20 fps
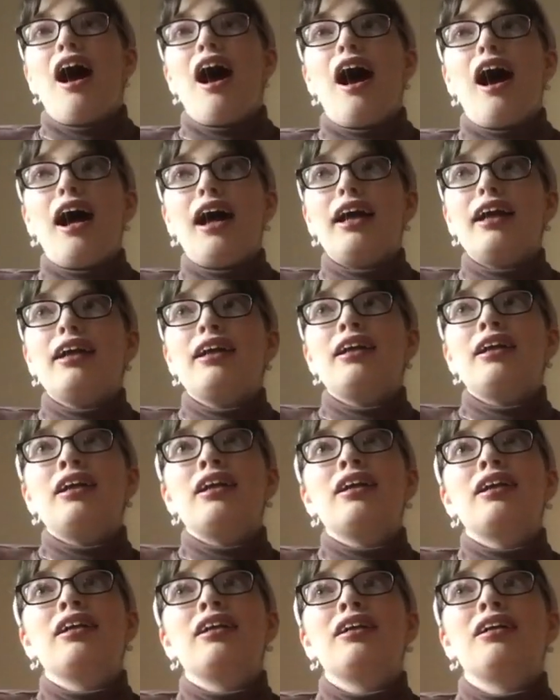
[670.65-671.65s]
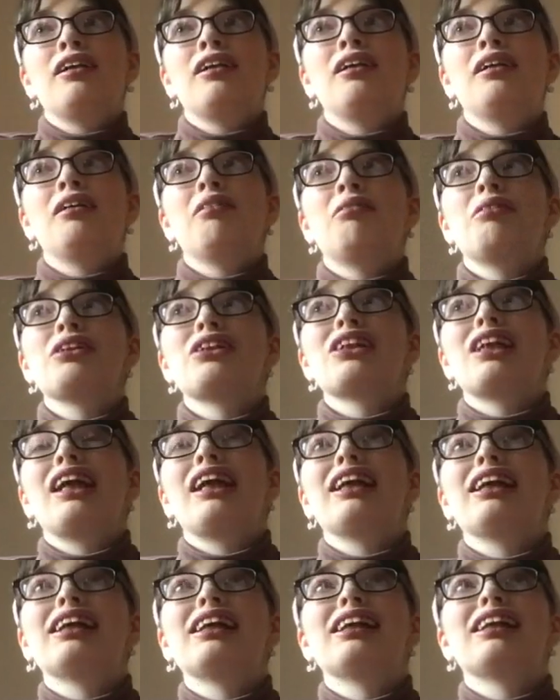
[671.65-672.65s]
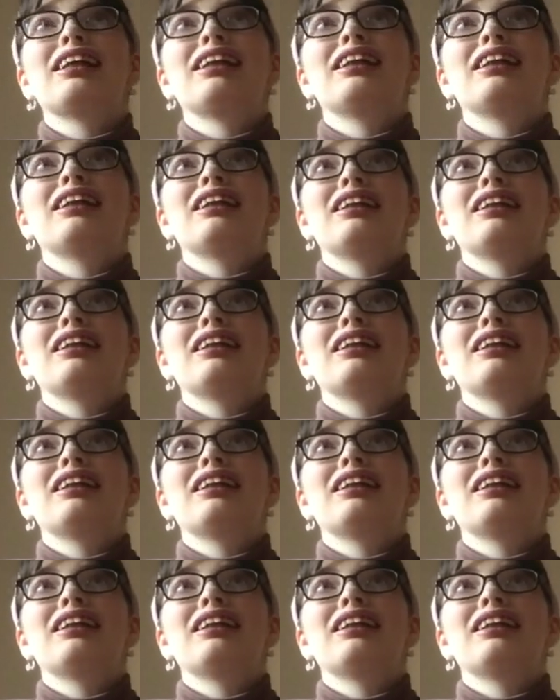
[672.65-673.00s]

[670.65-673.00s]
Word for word: I was like.